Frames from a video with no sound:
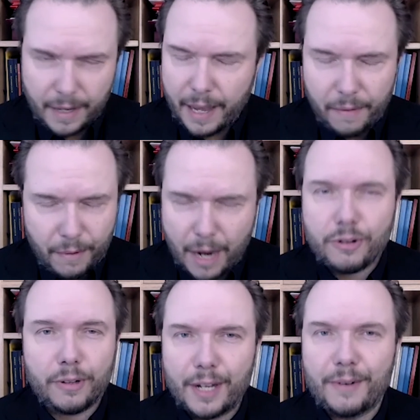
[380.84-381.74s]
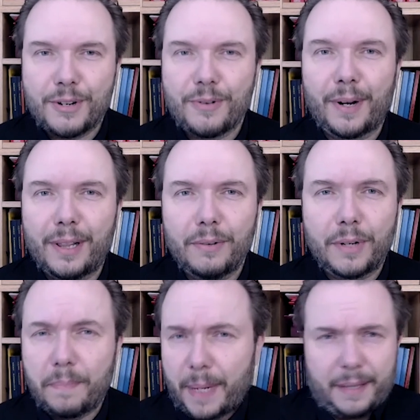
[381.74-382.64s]
Russian literature
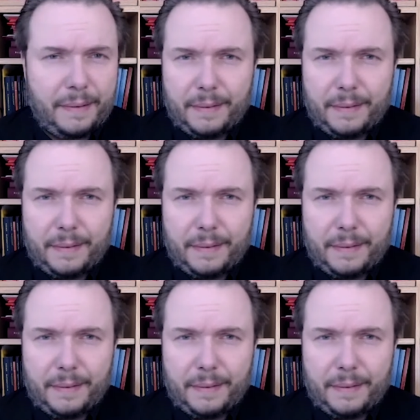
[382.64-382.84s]
included, but